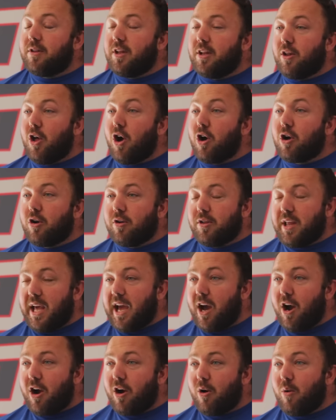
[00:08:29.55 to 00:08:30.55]
the longer they
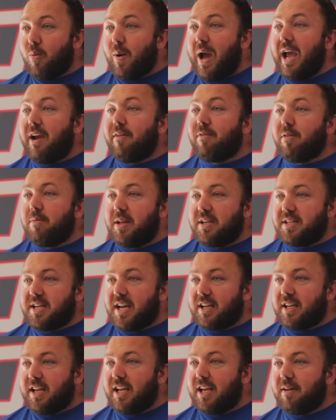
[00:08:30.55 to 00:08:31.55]
are away from the
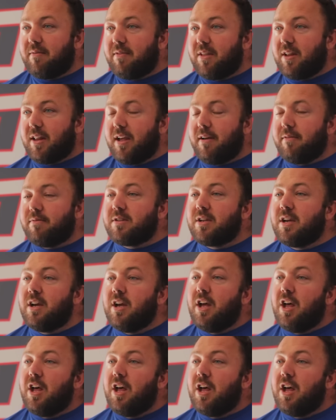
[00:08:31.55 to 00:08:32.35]
technique of the lift,